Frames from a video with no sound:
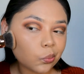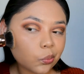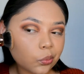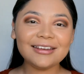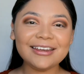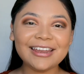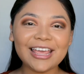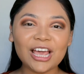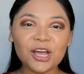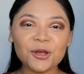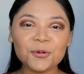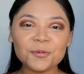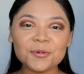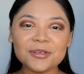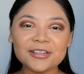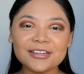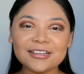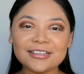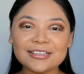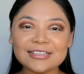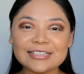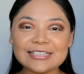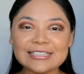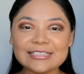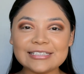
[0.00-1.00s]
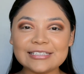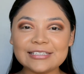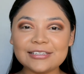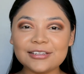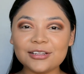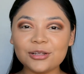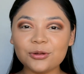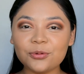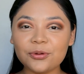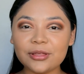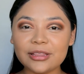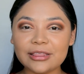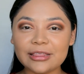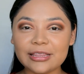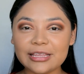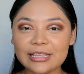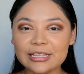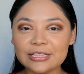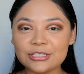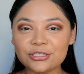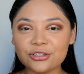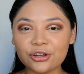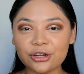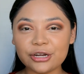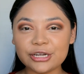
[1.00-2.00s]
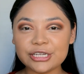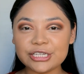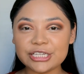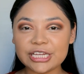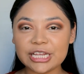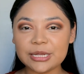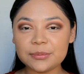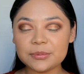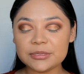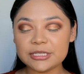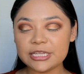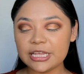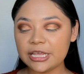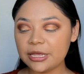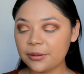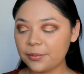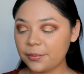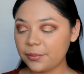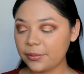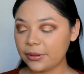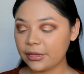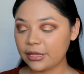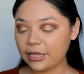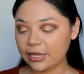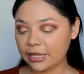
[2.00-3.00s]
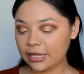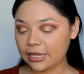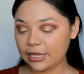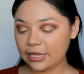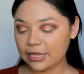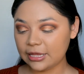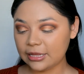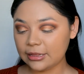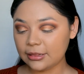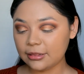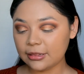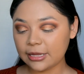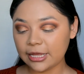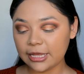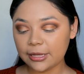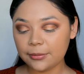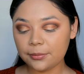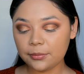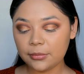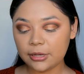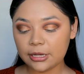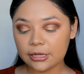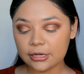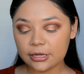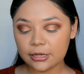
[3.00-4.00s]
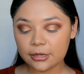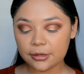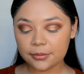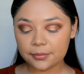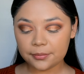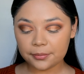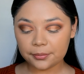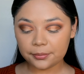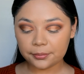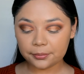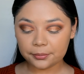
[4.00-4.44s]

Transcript: Now I'm gonna conceal with the Tarte Shape Tape in light medium.